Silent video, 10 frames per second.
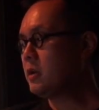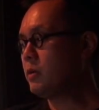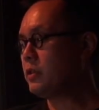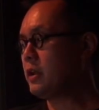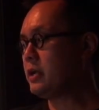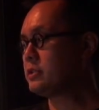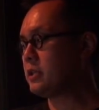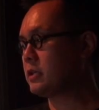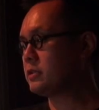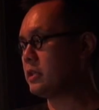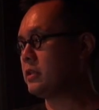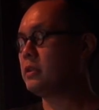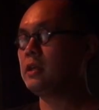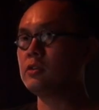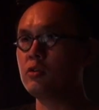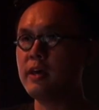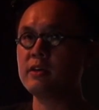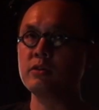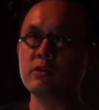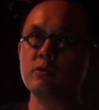But the nice thing is in, the, in
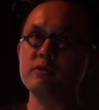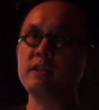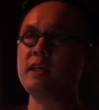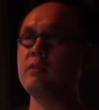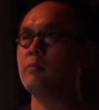2013,